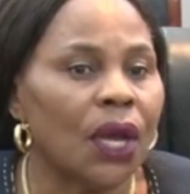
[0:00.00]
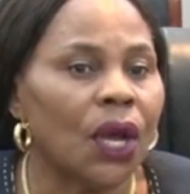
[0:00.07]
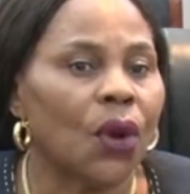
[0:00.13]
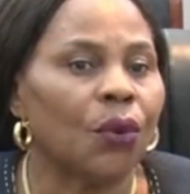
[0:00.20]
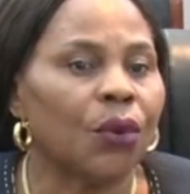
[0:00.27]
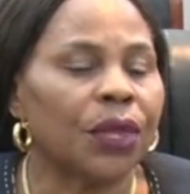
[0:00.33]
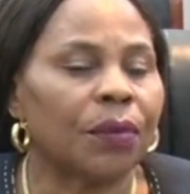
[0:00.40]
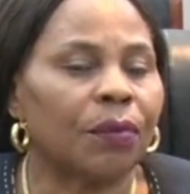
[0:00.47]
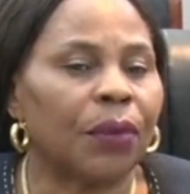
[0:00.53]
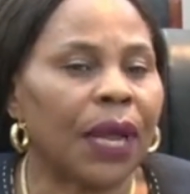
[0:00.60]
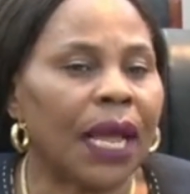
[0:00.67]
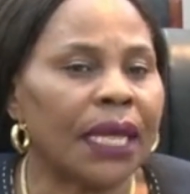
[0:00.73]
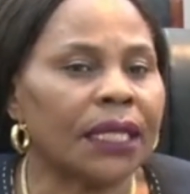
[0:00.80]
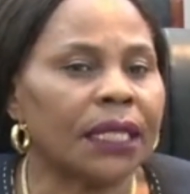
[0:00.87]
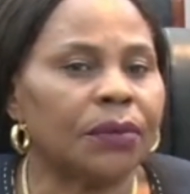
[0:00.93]
with
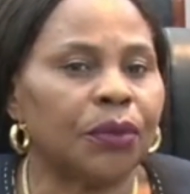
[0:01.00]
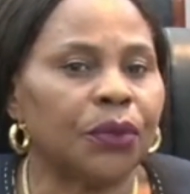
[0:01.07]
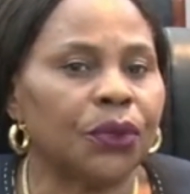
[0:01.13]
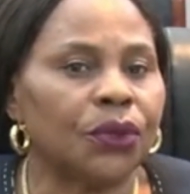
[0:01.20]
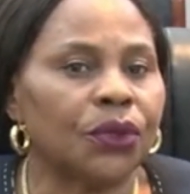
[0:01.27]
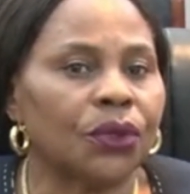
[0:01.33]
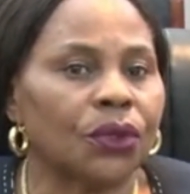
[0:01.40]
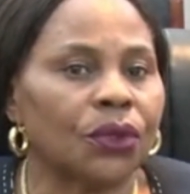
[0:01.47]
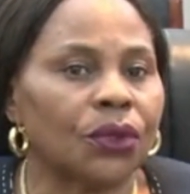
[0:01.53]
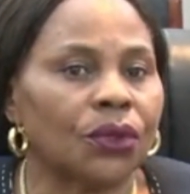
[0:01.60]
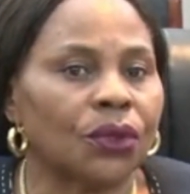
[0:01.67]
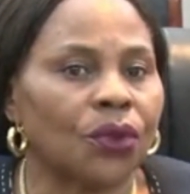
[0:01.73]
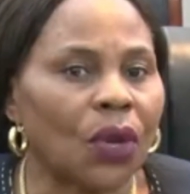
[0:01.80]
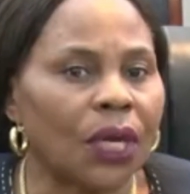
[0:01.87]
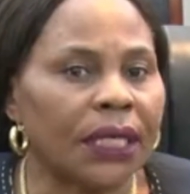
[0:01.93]
plans put on
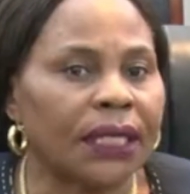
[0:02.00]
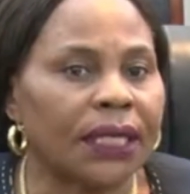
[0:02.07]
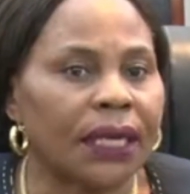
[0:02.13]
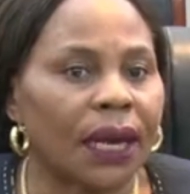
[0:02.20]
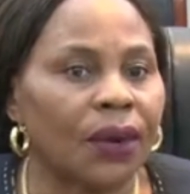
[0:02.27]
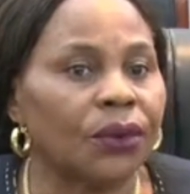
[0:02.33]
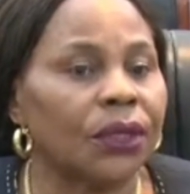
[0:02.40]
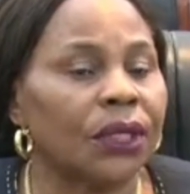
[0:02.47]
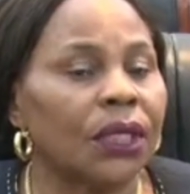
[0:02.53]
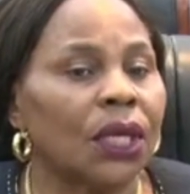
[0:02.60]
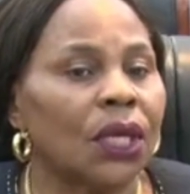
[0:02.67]
solid ground